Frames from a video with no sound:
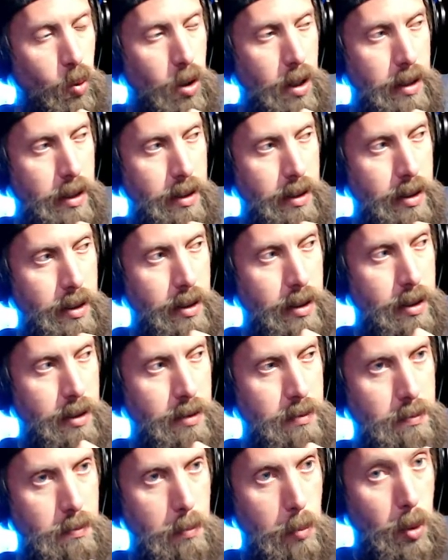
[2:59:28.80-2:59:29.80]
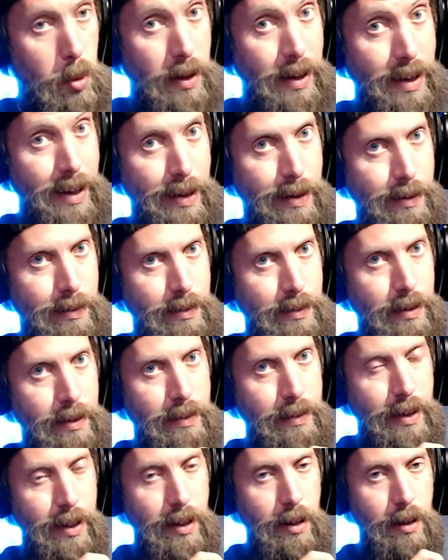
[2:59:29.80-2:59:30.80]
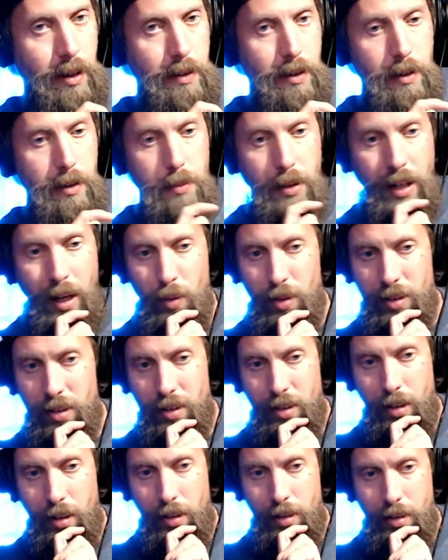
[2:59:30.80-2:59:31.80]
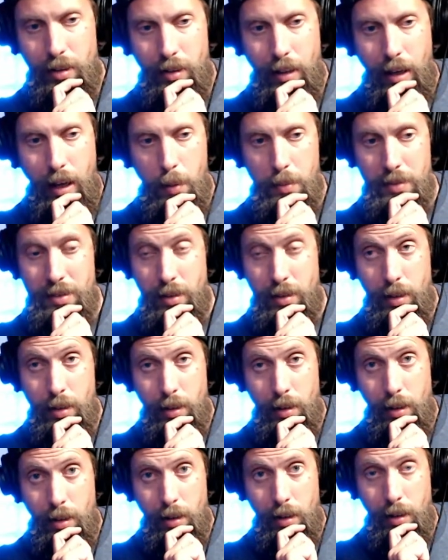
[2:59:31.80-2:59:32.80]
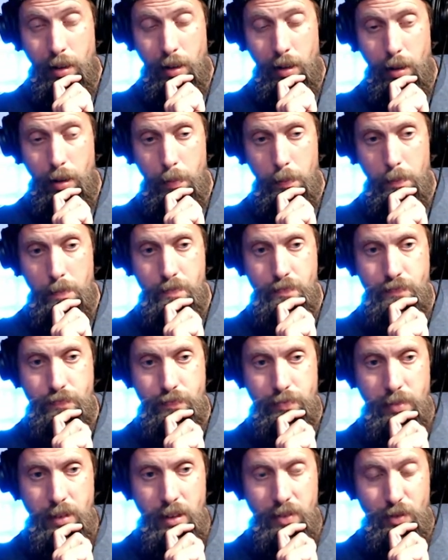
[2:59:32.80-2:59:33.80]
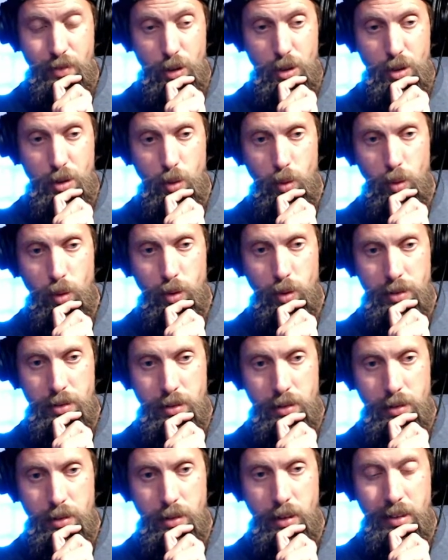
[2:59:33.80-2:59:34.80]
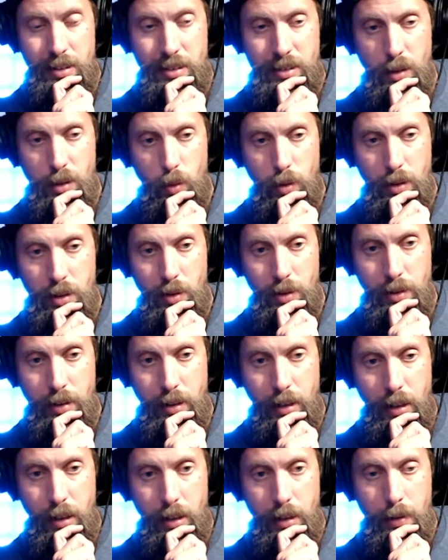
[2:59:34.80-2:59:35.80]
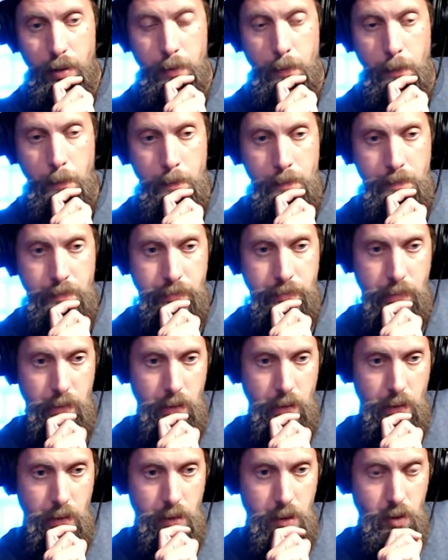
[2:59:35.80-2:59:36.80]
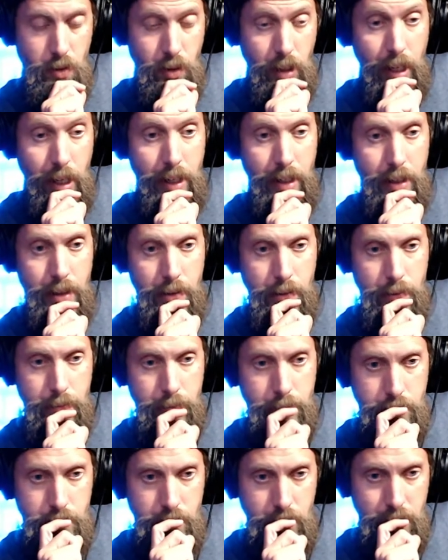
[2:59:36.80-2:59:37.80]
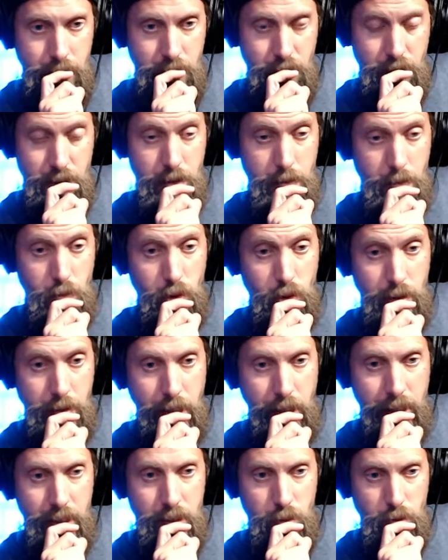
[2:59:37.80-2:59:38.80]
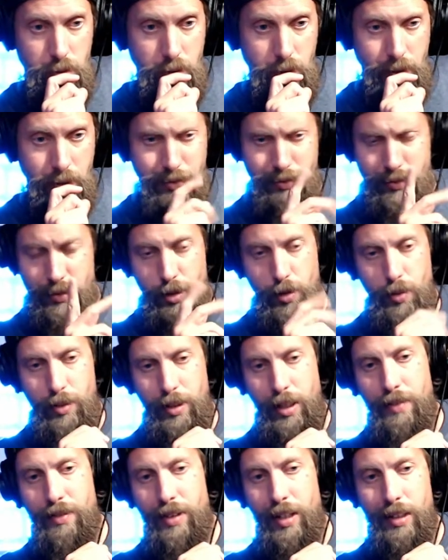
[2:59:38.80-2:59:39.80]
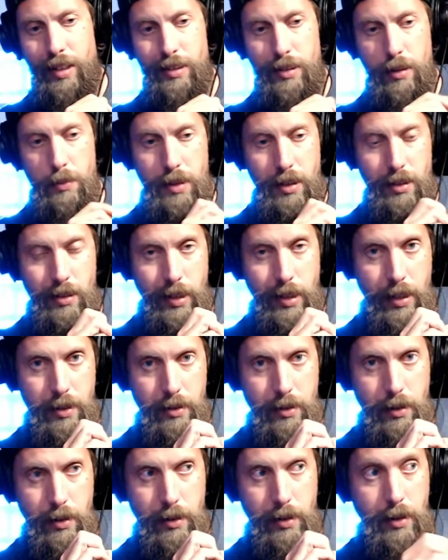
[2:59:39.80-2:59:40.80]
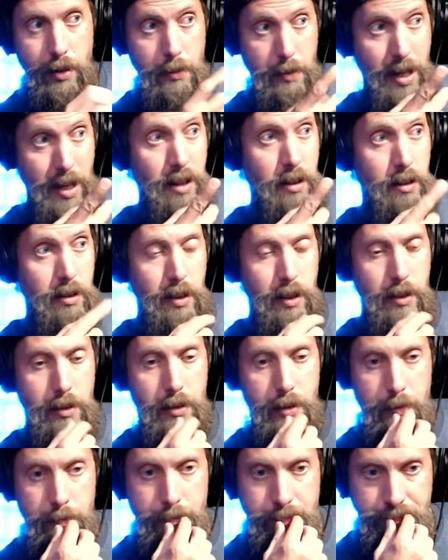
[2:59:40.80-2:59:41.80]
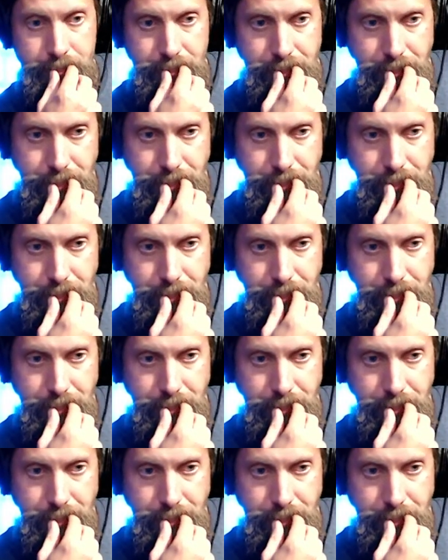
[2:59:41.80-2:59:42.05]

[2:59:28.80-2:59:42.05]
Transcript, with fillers: what uh, brand or anything on there, but I would look on Amazon.com for stools and, and see what you think you'd like. Because there's some real nice ones. Hell, shoot, they even got some that are leather on there. Mine are leather.